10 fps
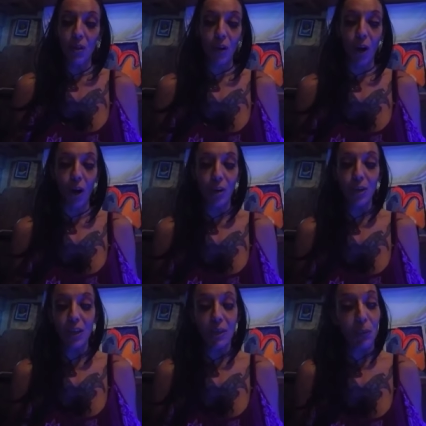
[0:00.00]
The
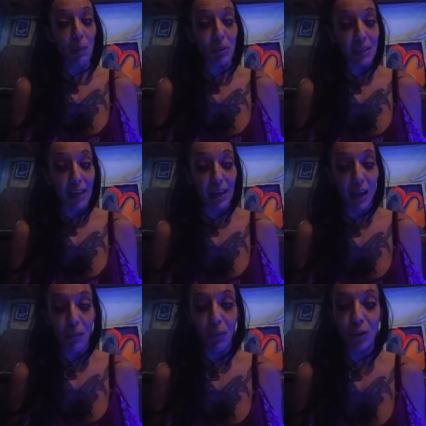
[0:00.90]
card could
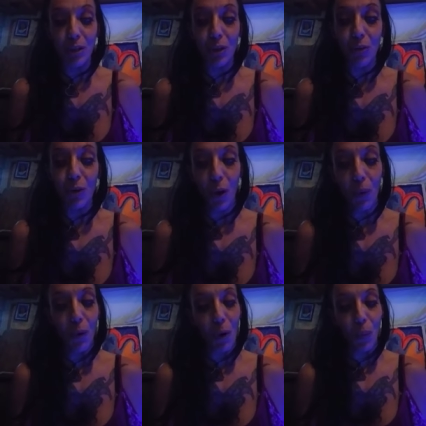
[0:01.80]
represent a person you
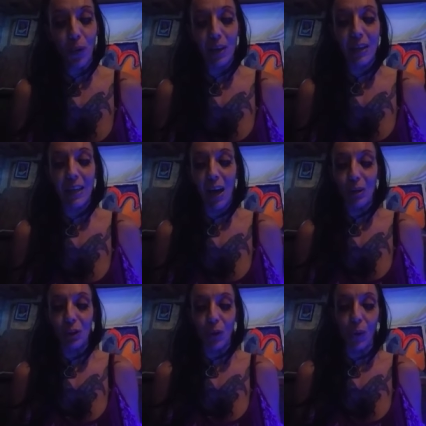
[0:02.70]
know or will
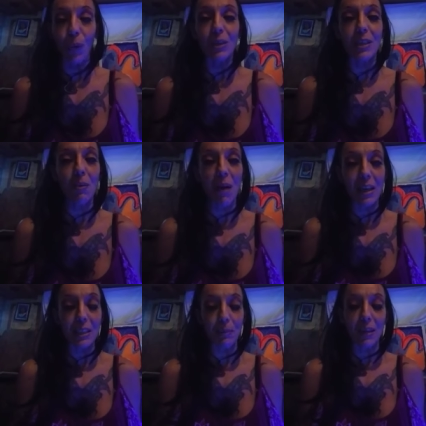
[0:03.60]
encounter or some
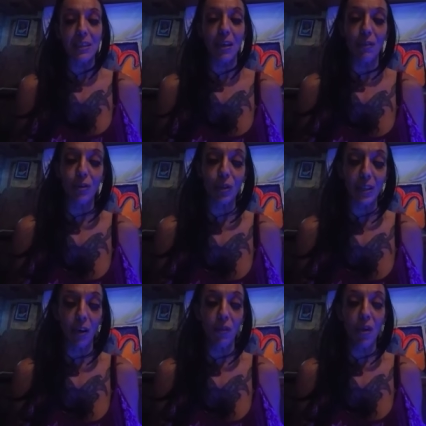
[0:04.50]
aspects of
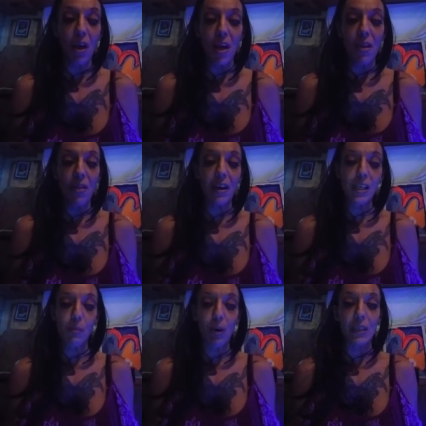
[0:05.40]
yourself that
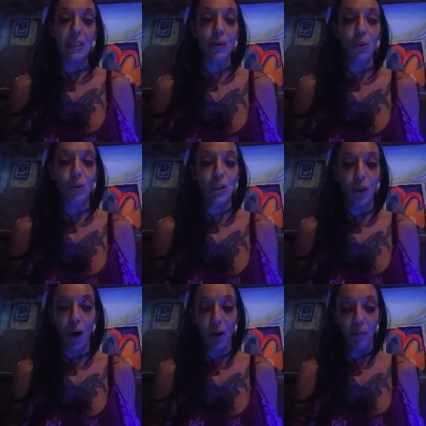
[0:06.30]
is present or to
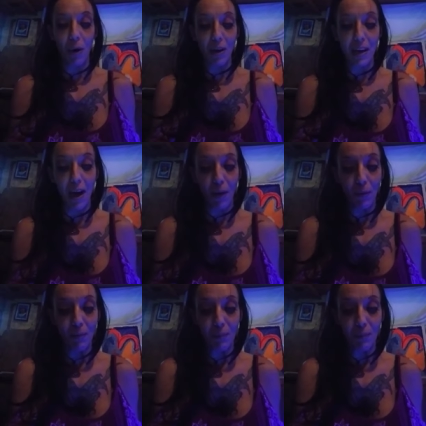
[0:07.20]
call upon now.